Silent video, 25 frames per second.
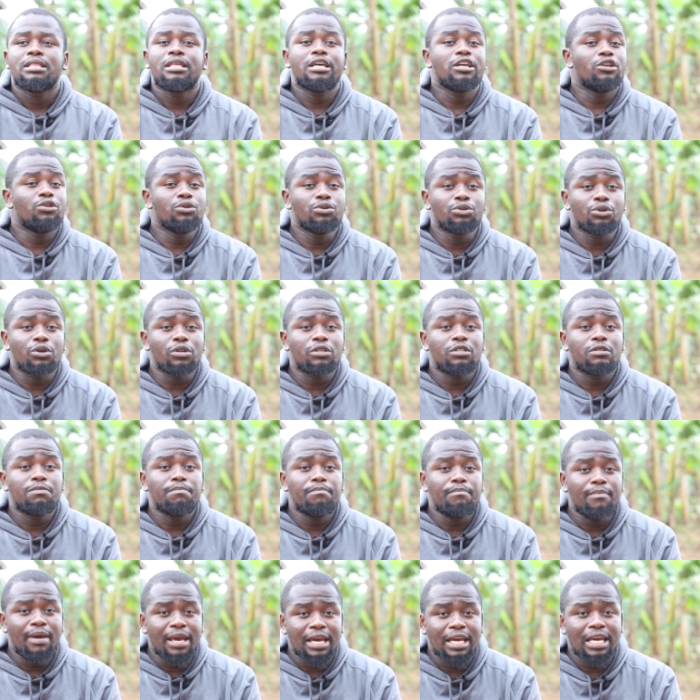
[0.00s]
they do not
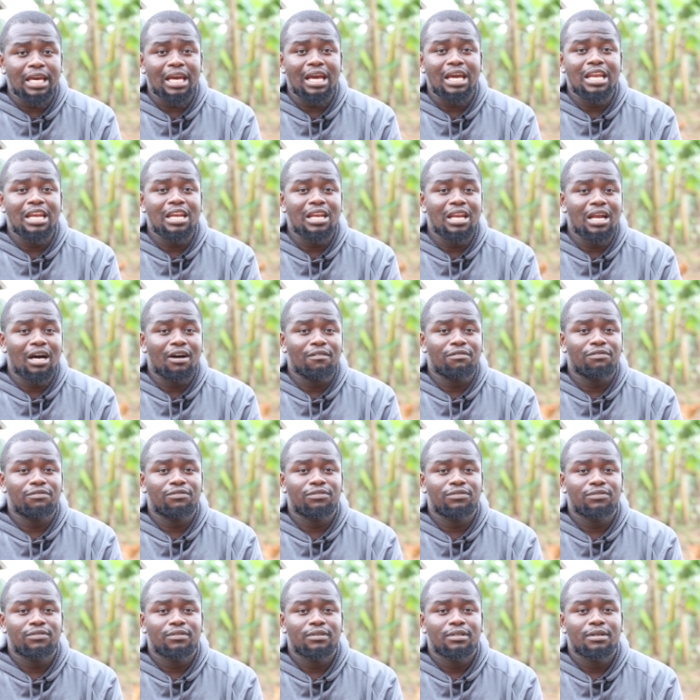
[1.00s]
make
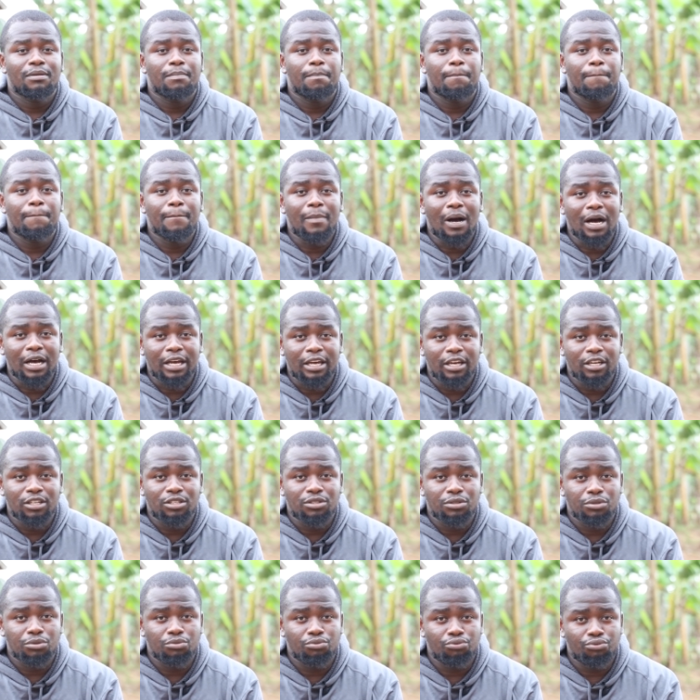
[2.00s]
enough
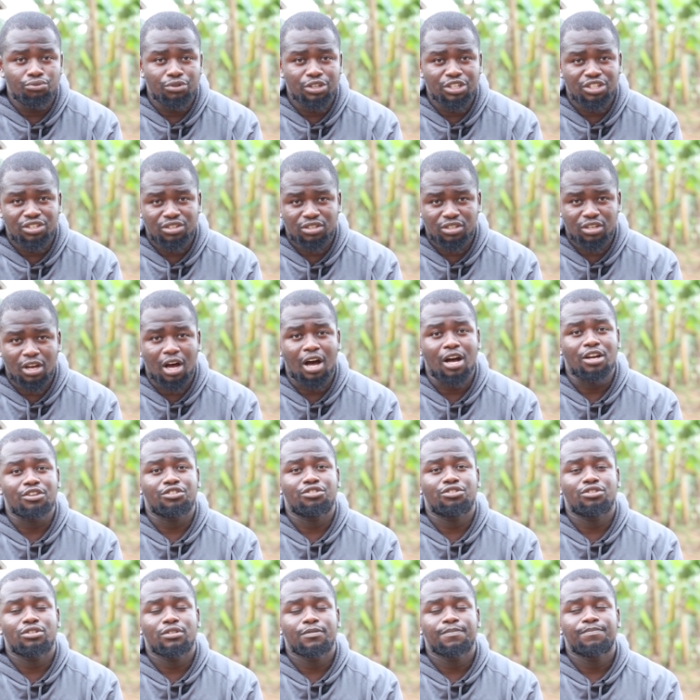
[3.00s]
market
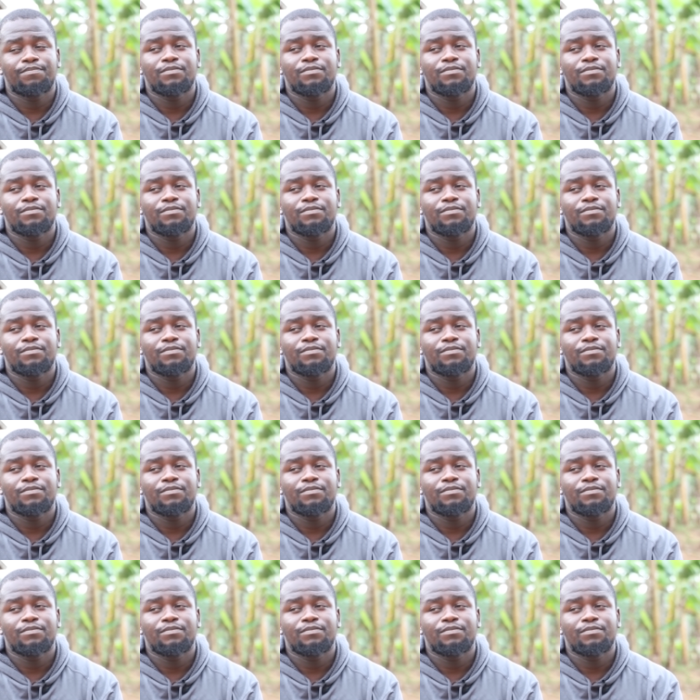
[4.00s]
research.